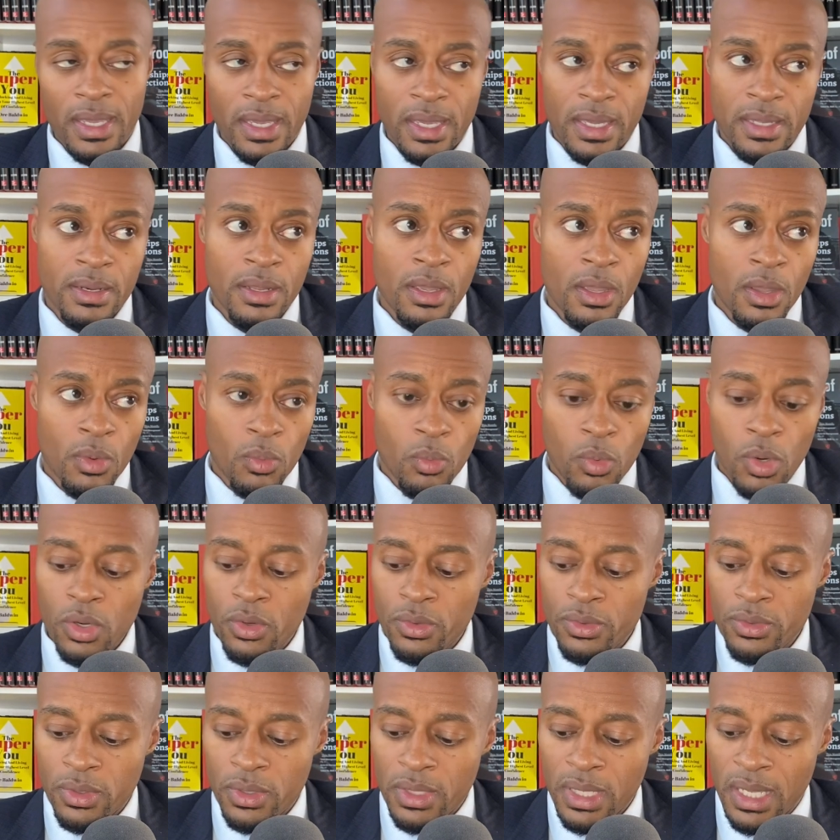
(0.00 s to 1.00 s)
And
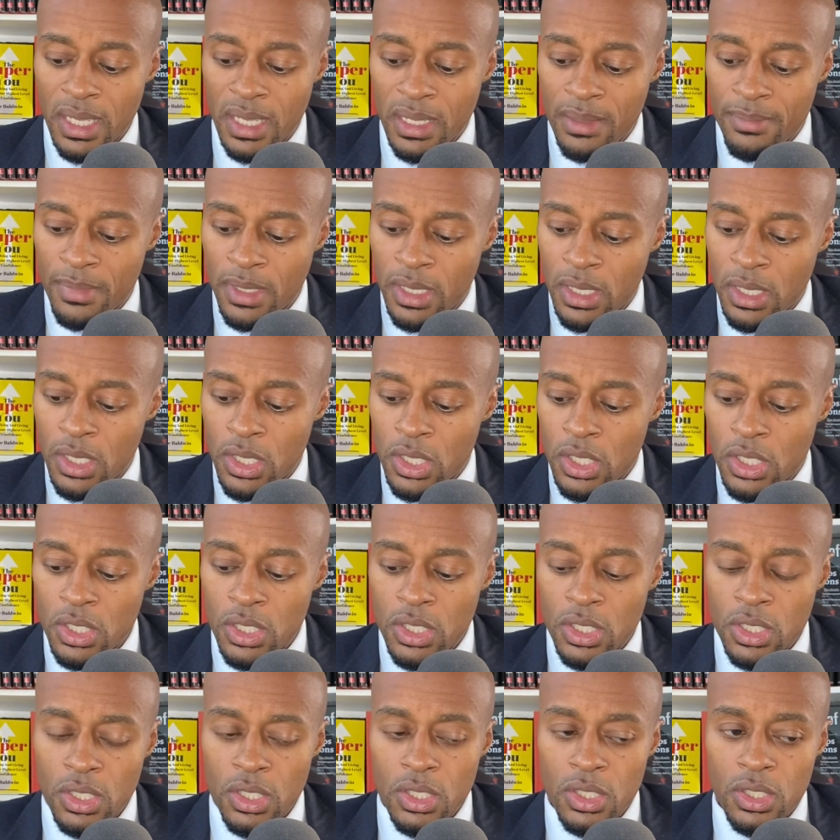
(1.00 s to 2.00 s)

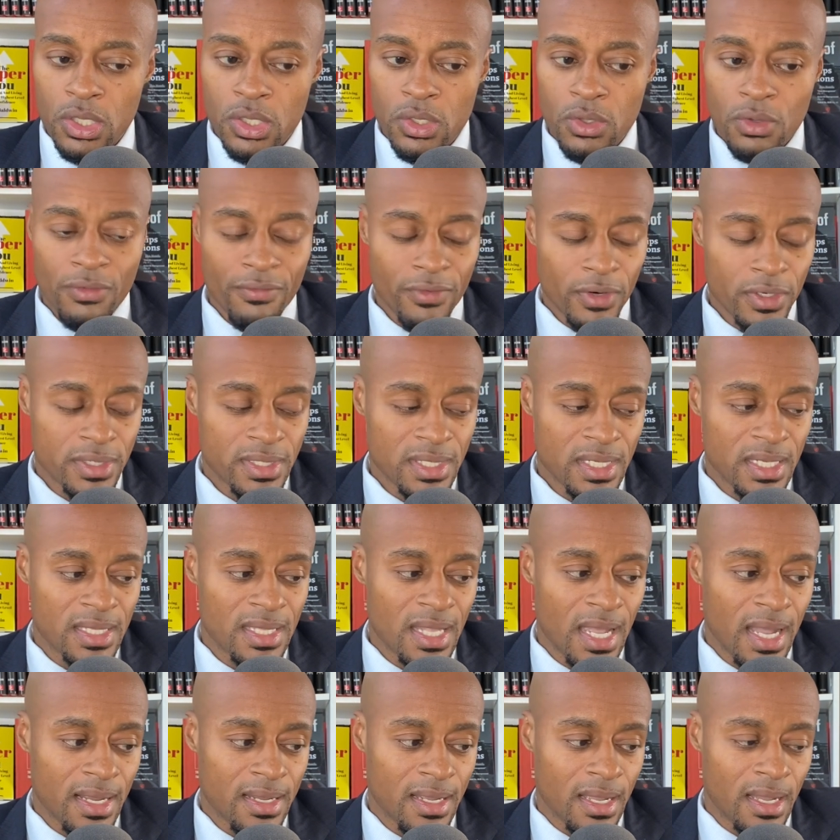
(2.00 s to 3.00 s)

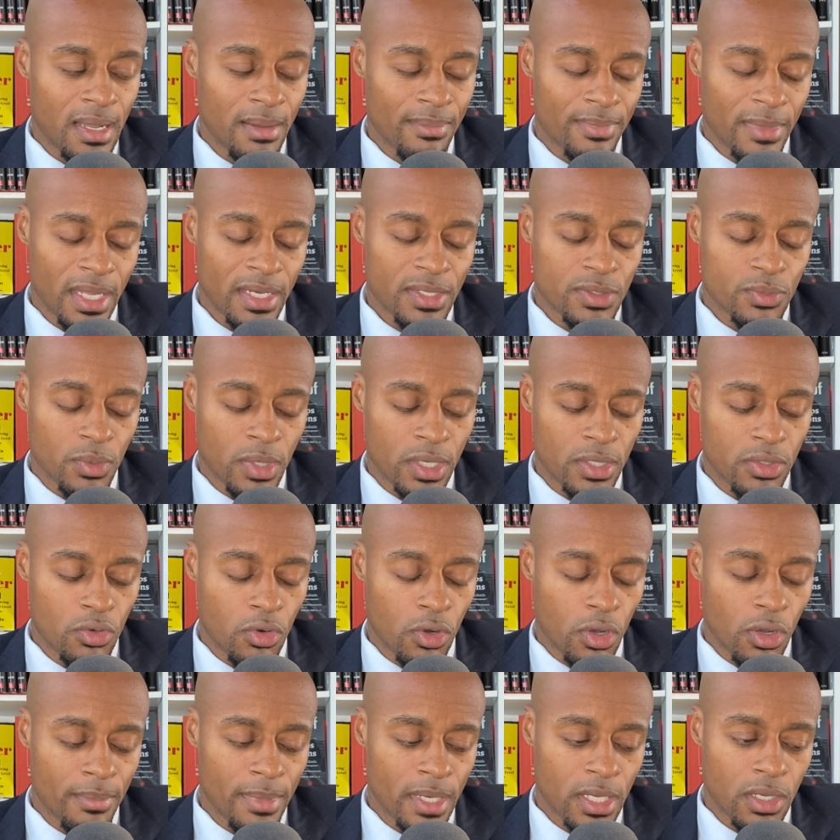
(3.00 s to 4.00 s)
workonyourgameuniversity.com. That is where I do
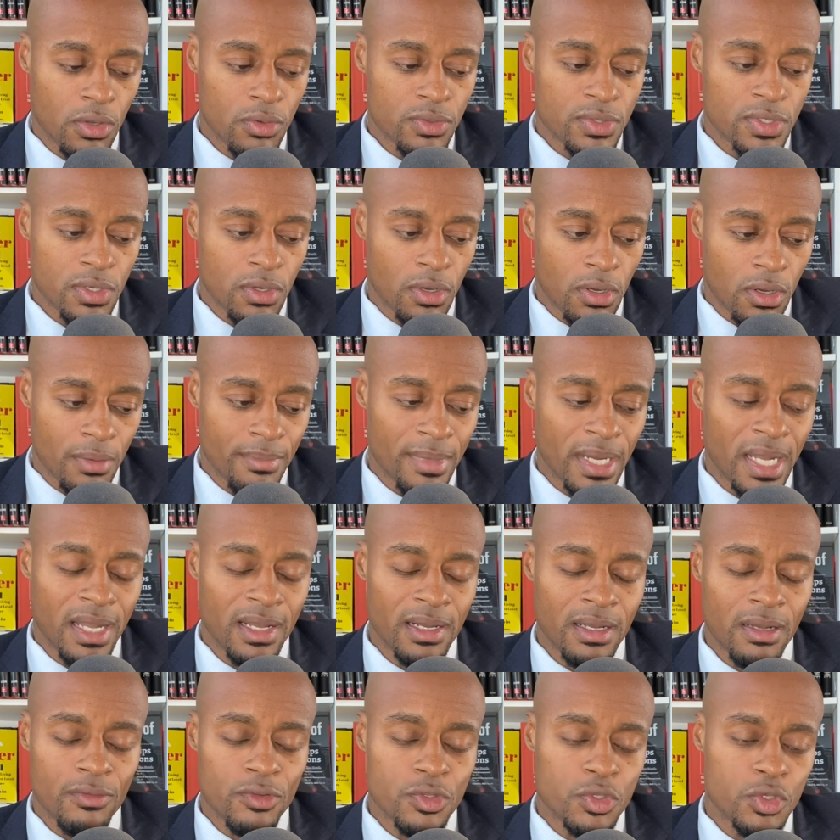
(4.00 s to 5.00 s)
all my coaching, all my
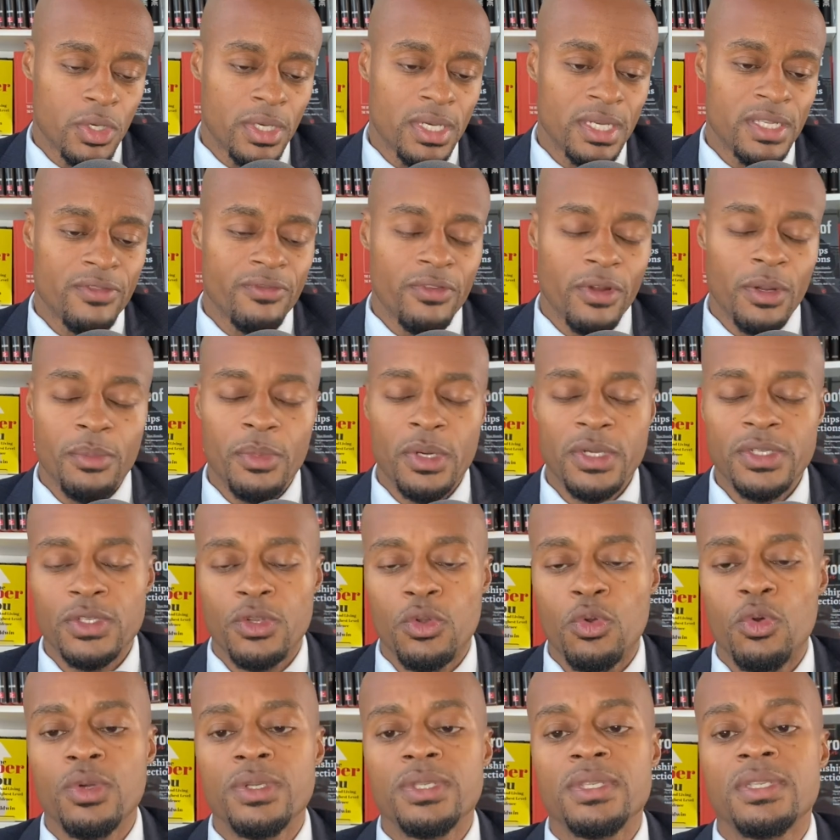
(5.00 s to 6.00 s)
high-level trainings, frameworks, and
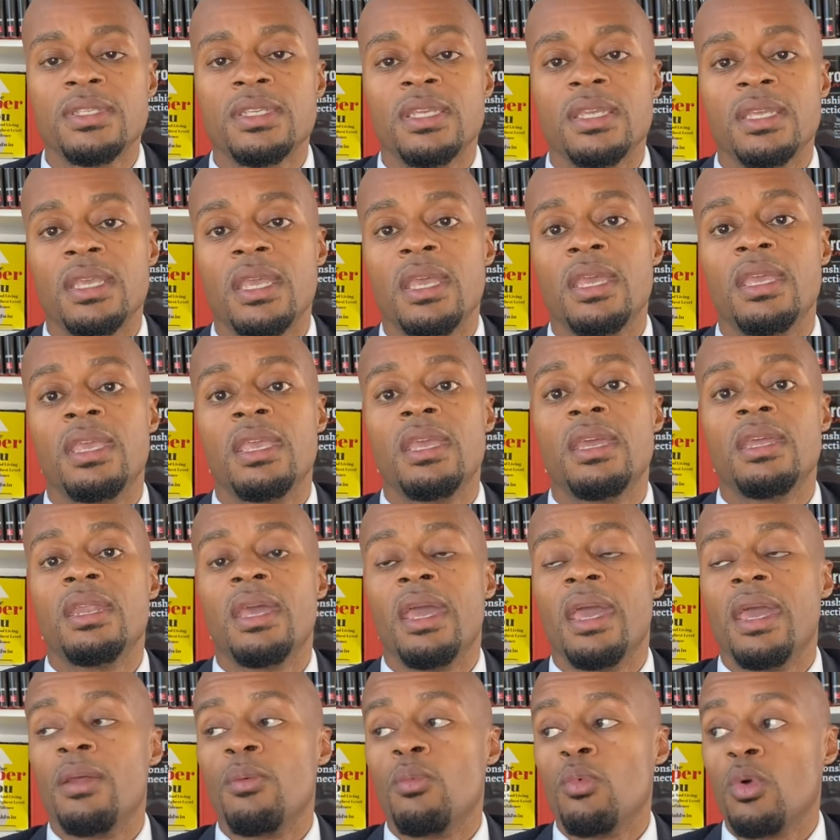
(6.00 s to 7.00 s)
courses. Again,
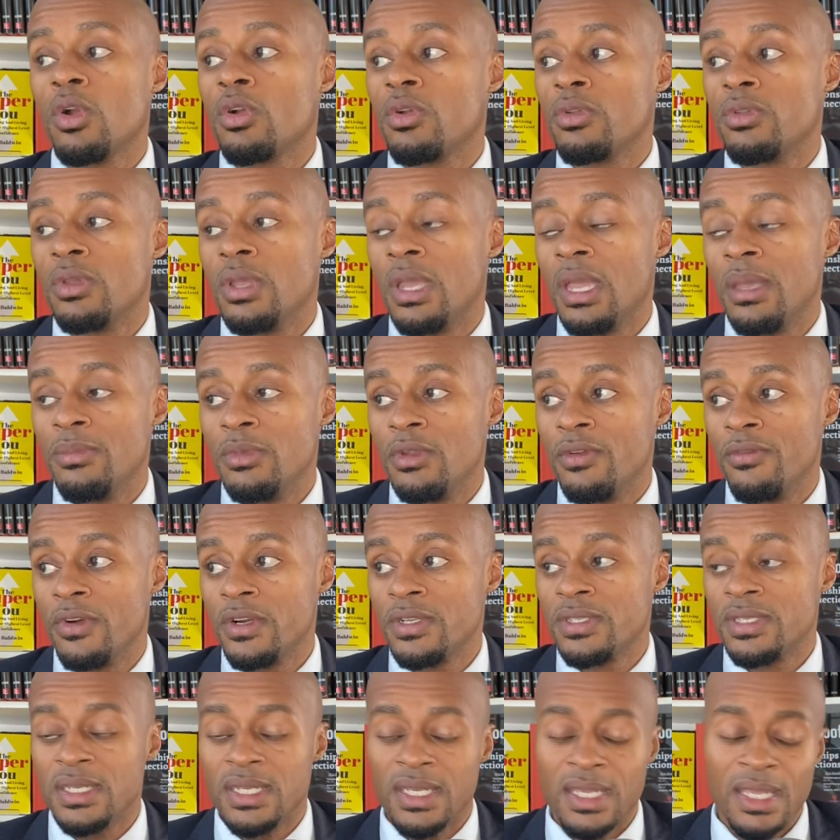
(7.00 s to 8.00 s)
at
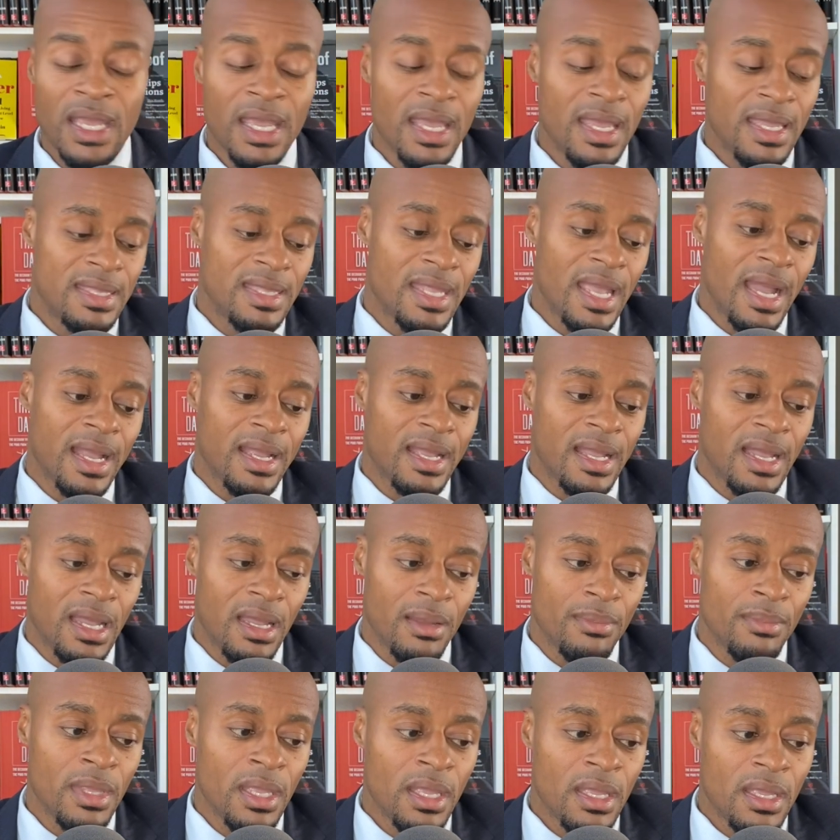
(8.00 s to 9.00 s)

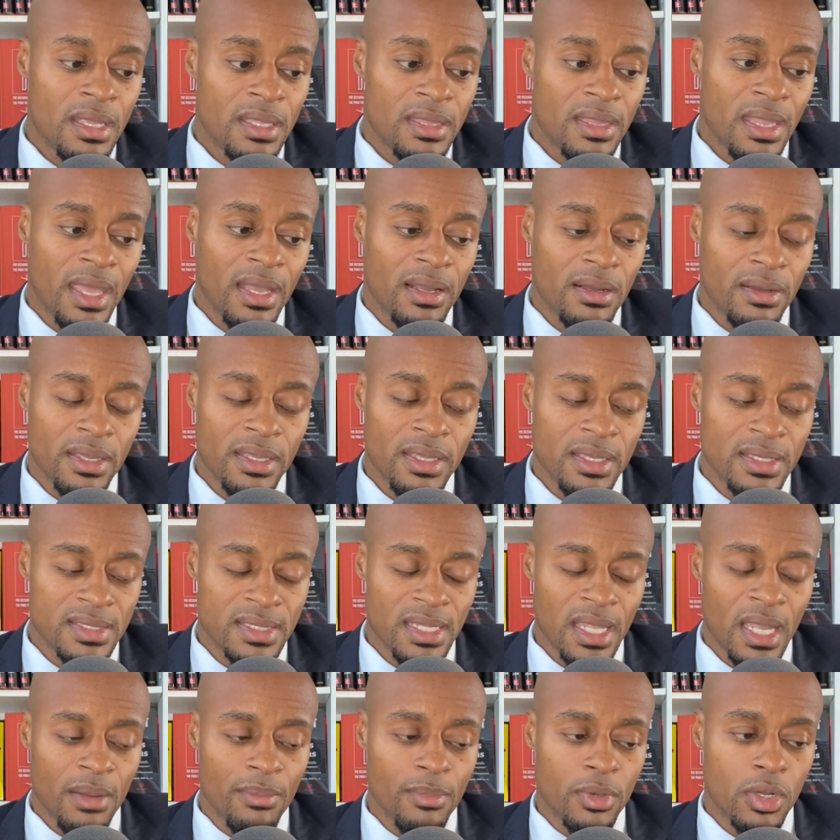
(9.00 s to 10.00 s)
workonyourgameuniversity.com. That link is
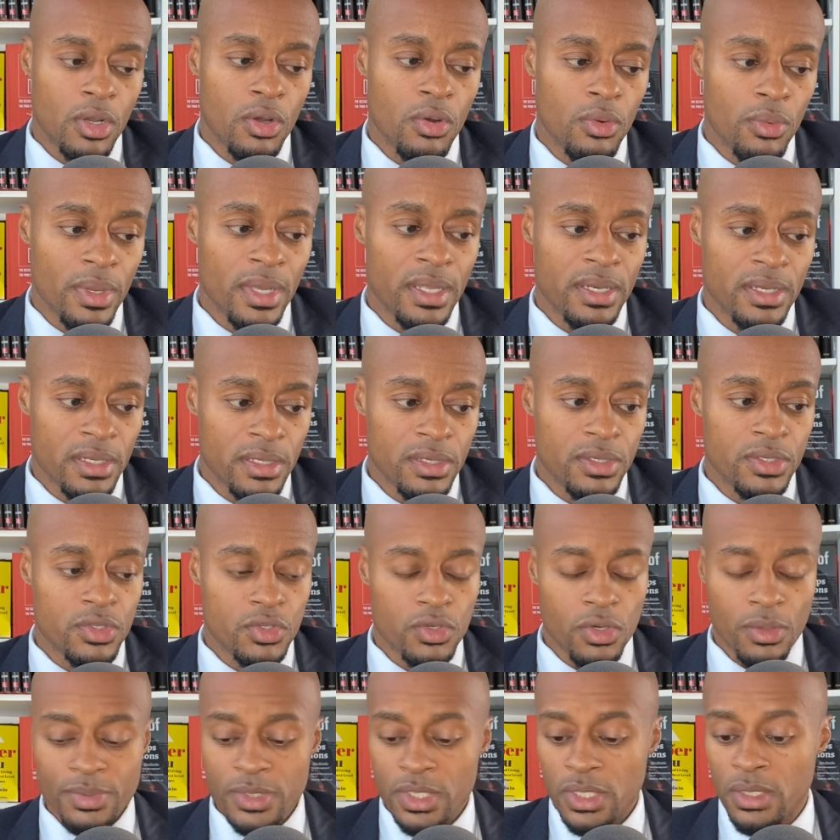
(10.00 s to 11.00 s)
down below in the
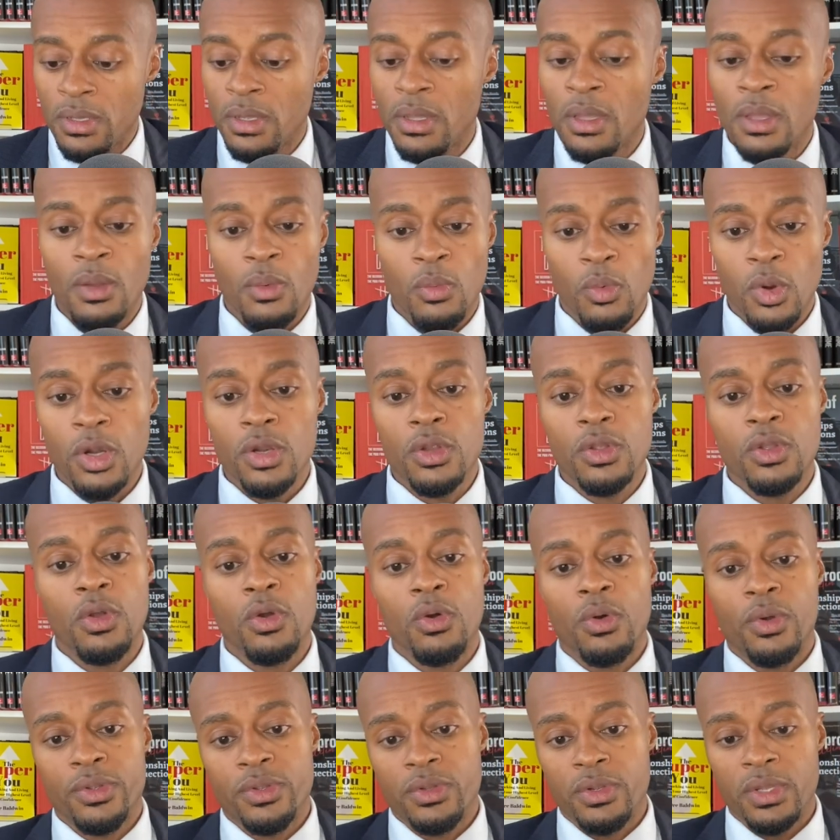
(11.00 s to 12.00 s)
description. Work
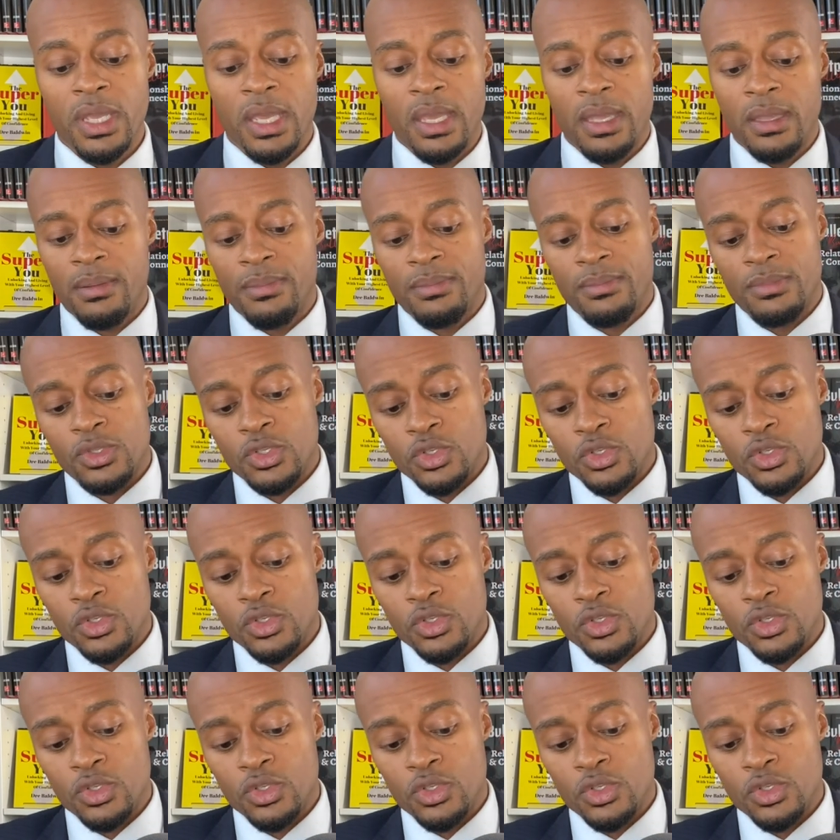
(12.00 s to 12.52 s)
on your game.